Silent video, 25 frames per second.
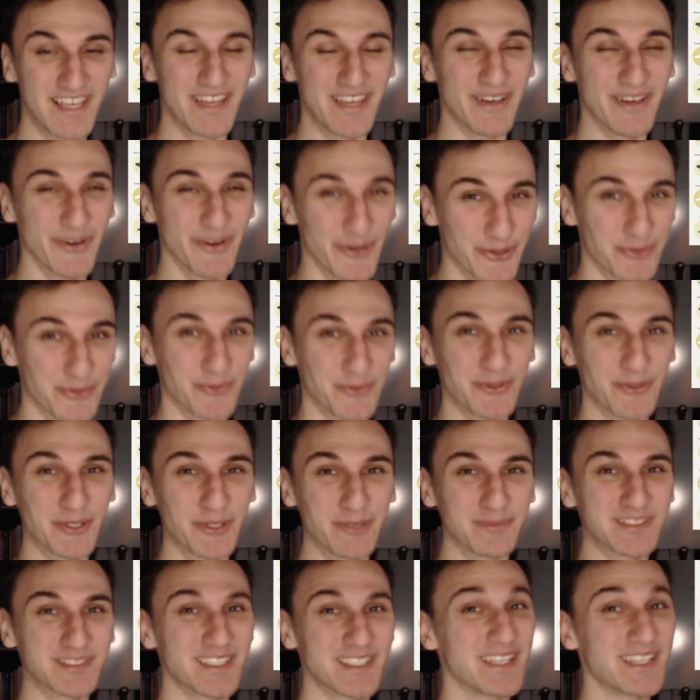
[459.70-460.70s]

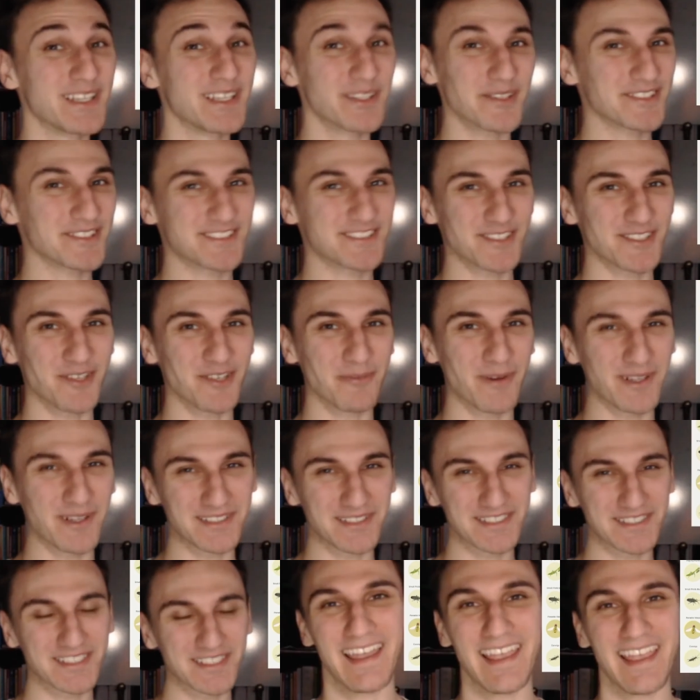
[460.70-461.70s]
earthworms. There's so
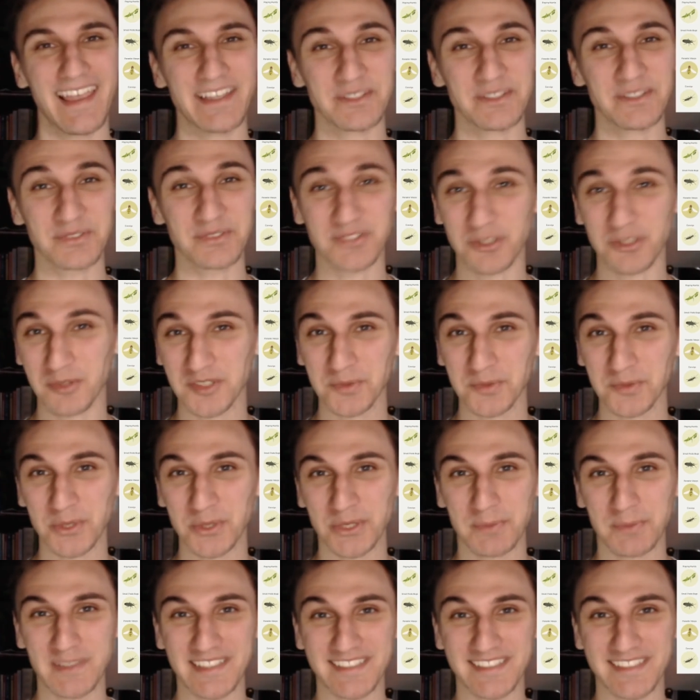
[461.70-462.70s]
much, and there's so much more
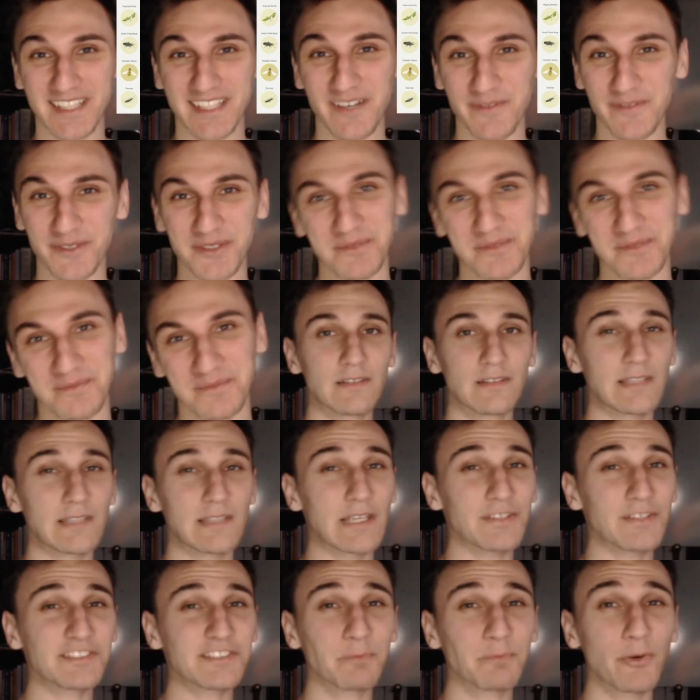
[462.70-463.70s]
to be discovered.
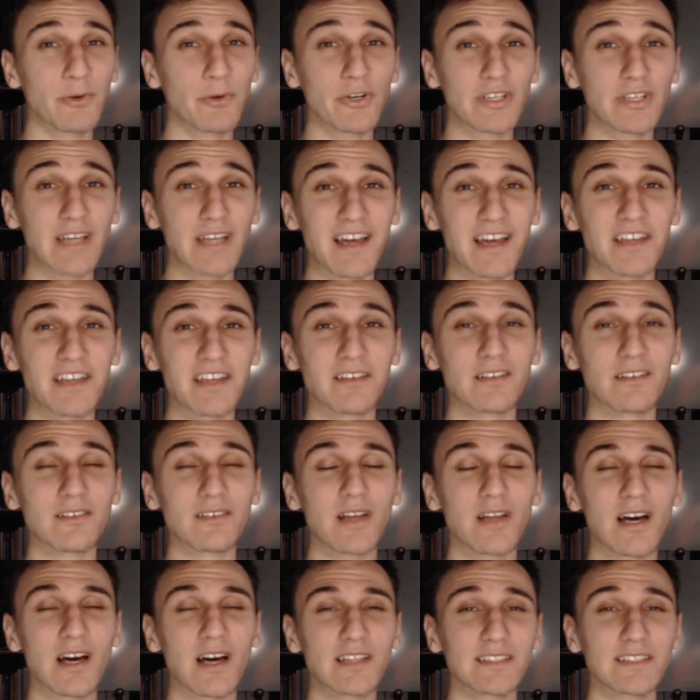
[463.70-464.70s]
Now this book got in a
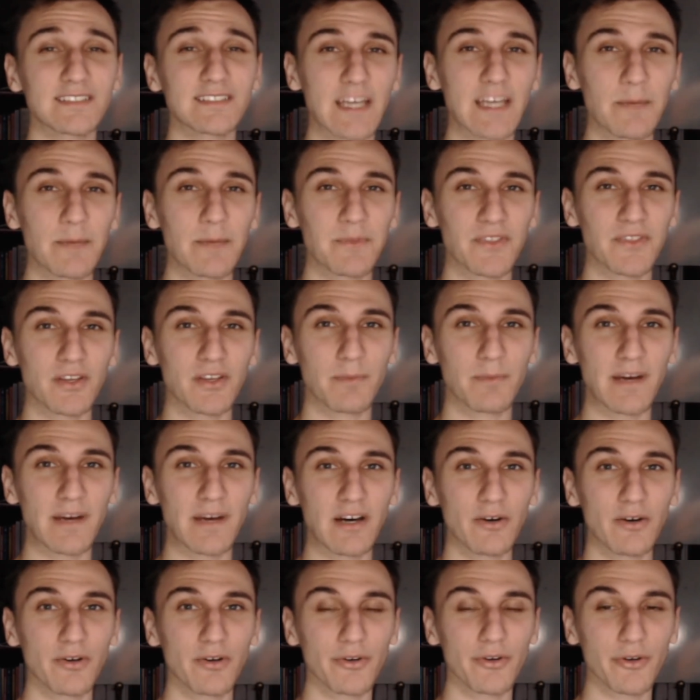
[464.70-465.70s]
lot of depth
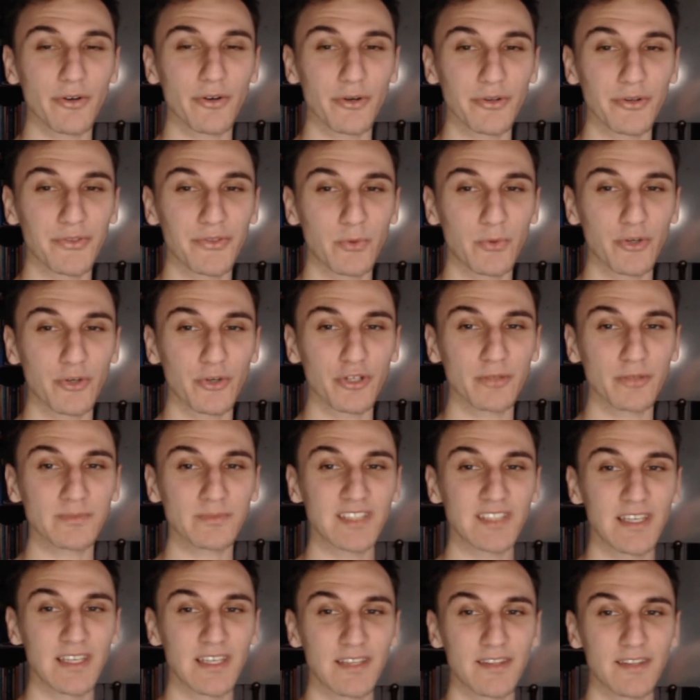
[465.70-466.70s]
about
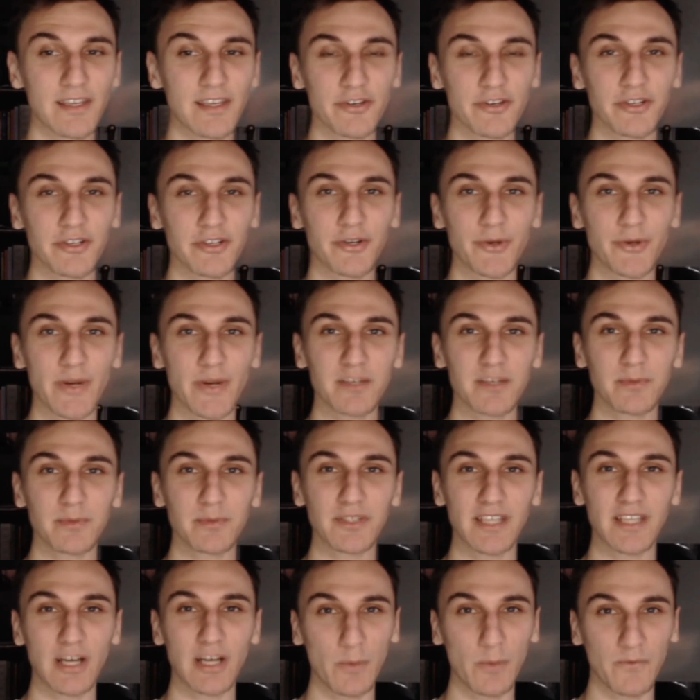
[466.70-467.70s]
earthworms. They are
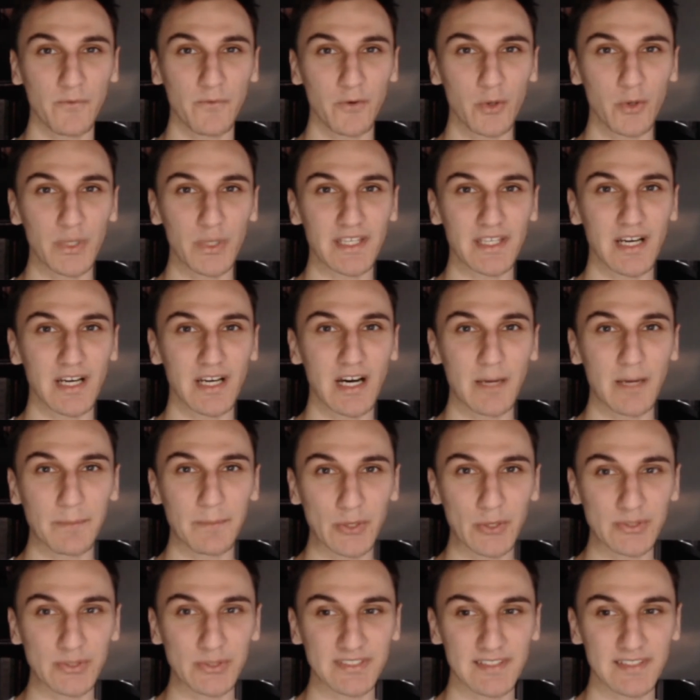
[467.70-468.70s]
incredibly helpful with
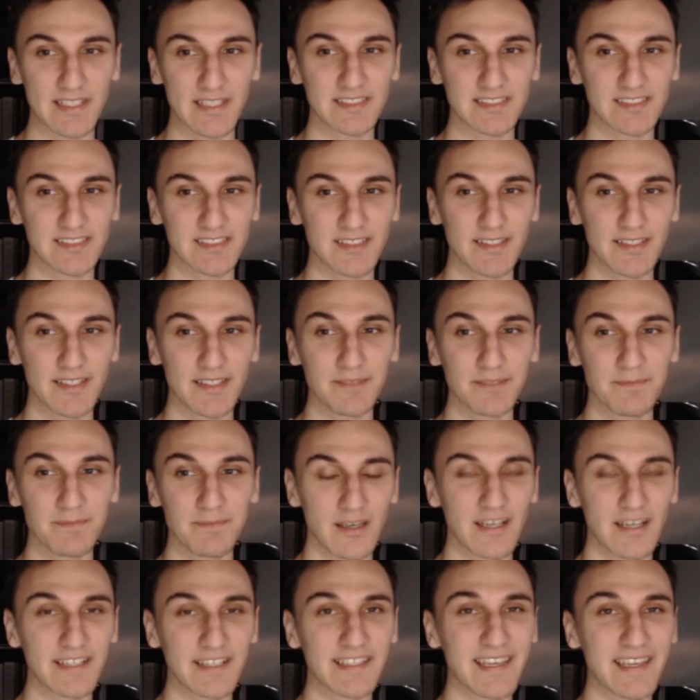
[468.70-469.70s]
compost, they say.
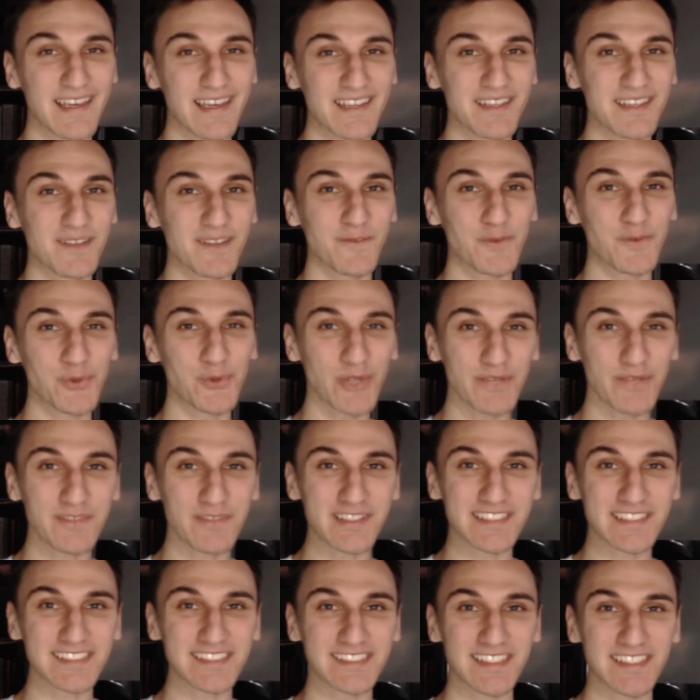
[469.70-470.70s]
Again, if you live
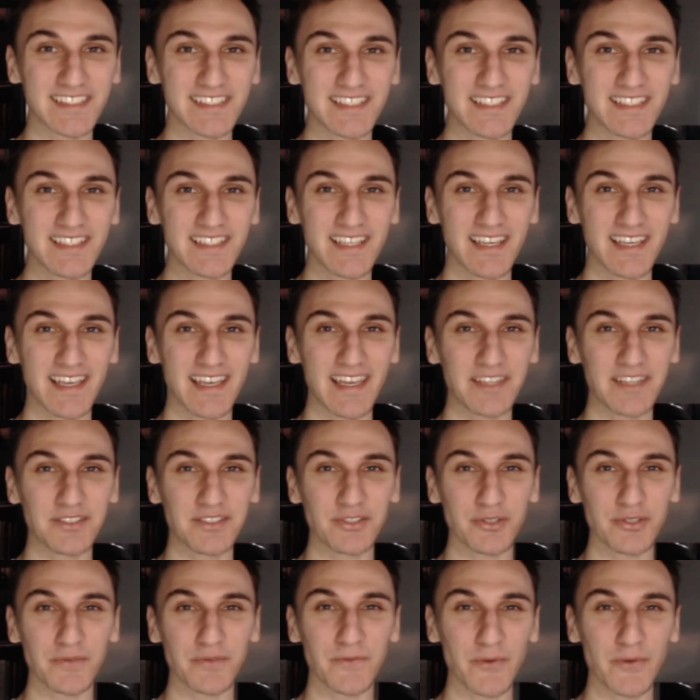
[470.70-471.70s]
in the city and
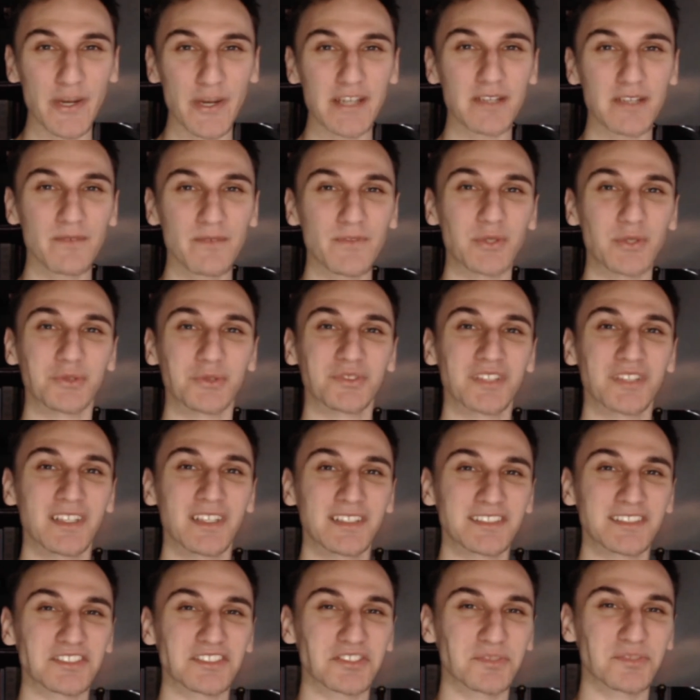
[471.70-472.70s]
you're afraid of those
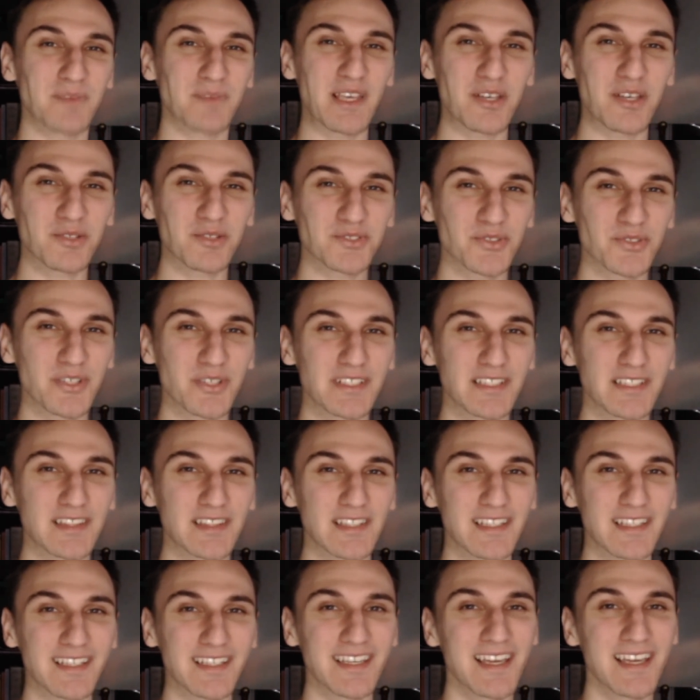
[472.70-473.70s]
smells or
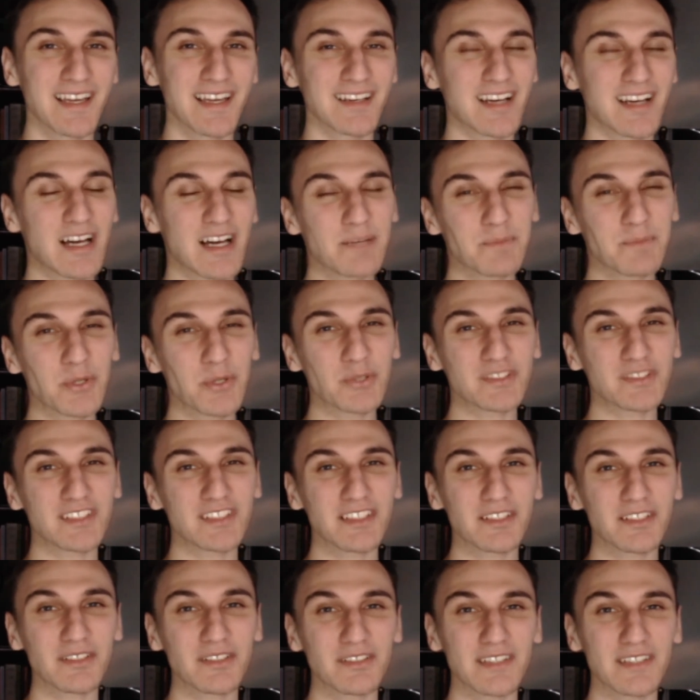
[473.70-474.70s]
anything,
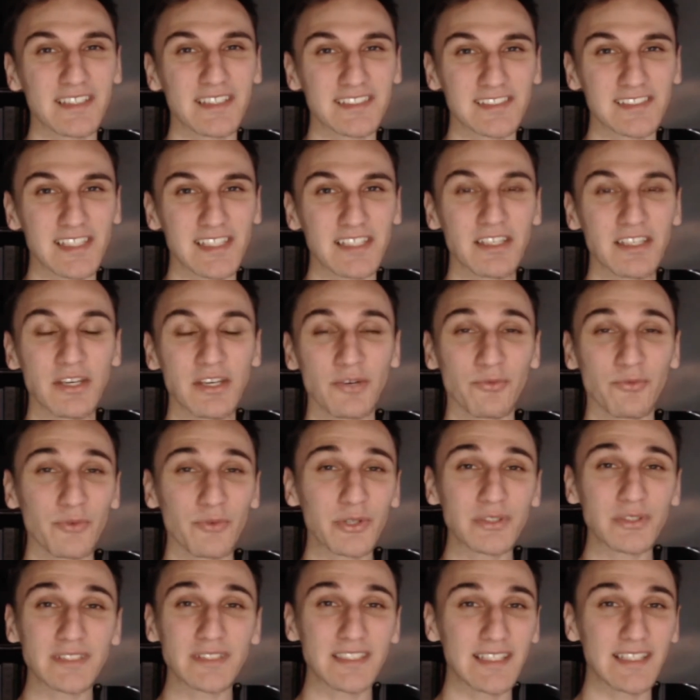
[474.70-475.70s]
composting, they said,
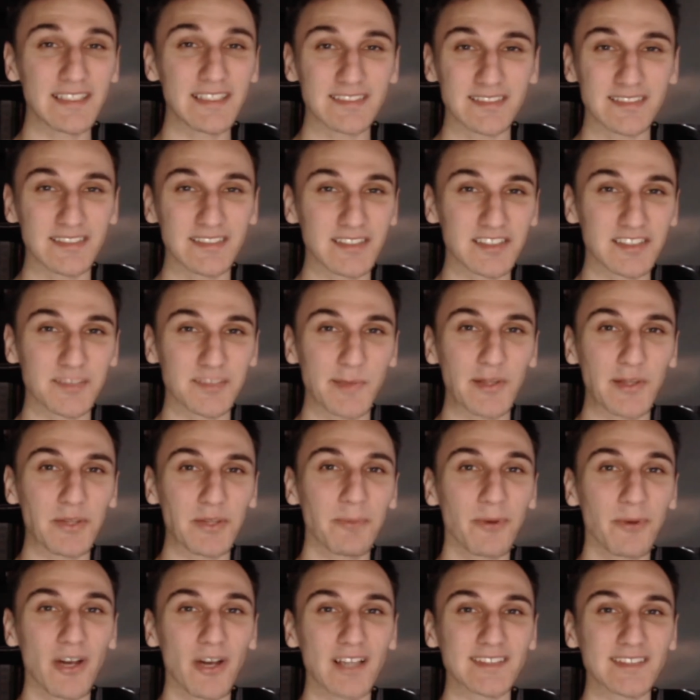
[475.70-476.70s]
really isn't a smelly
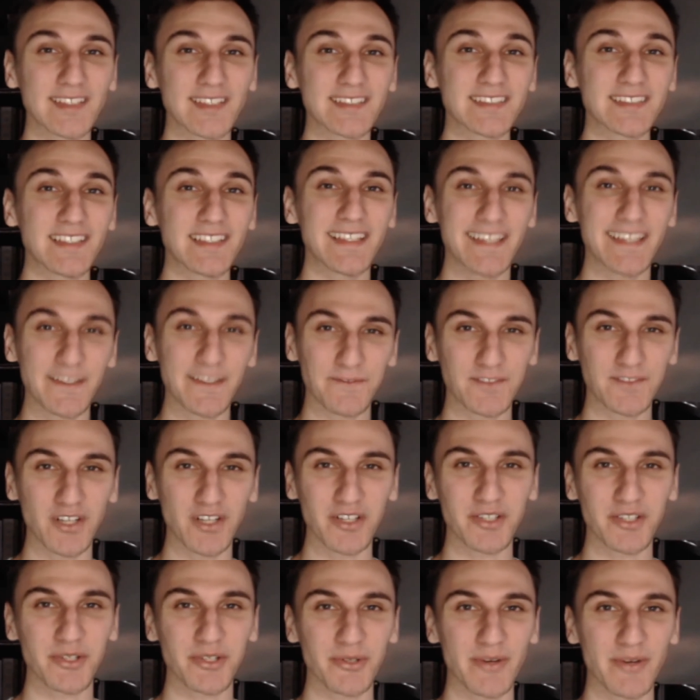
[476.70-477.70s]
process if
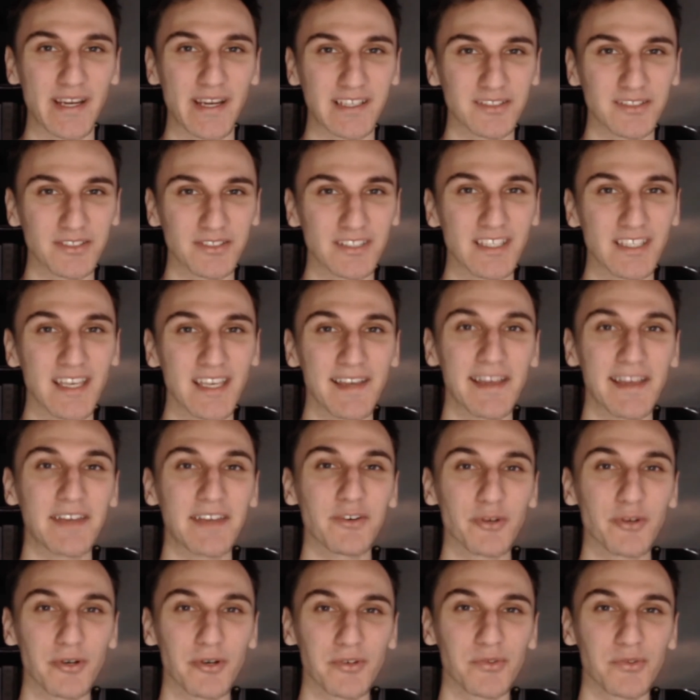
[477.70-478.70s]
done correctly,
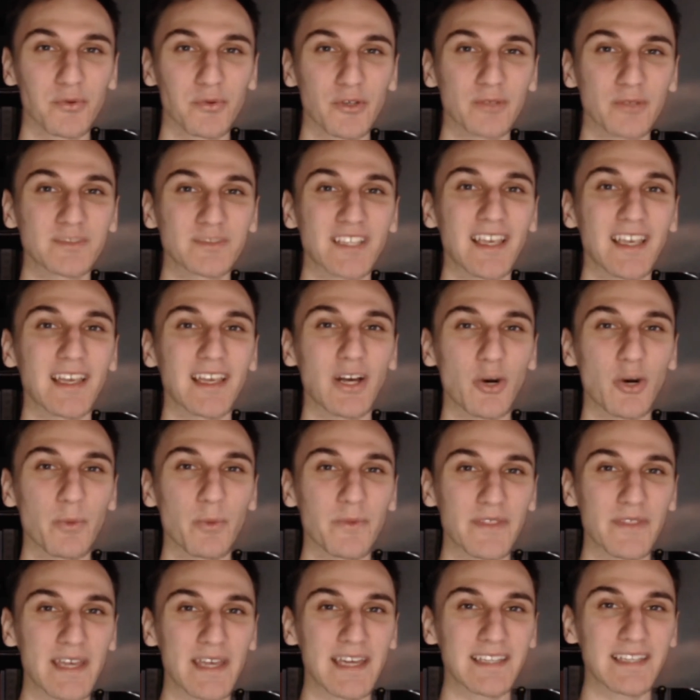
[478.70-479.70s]
and earthworms
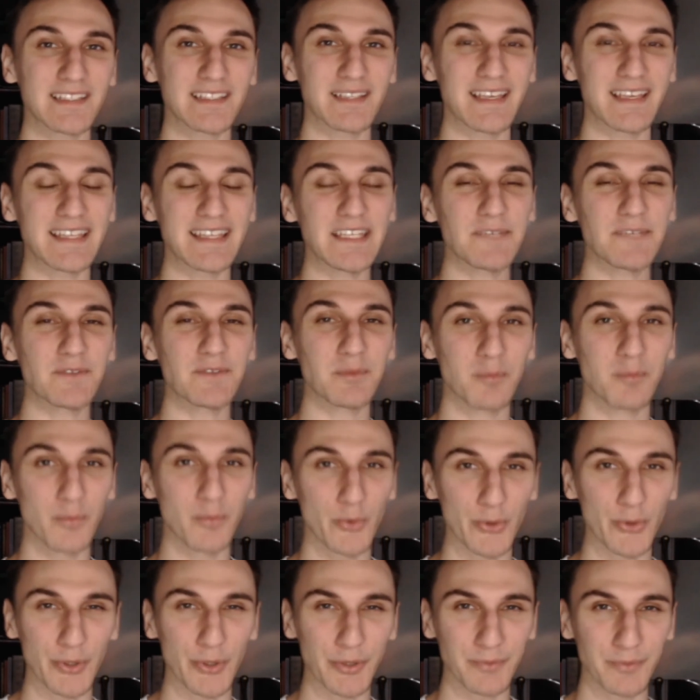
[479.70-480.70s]
help that even
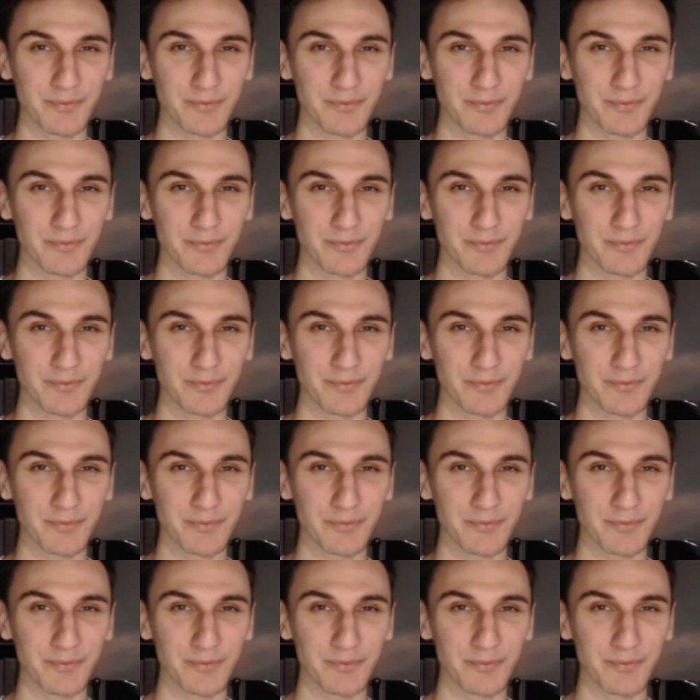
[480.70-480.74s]
more.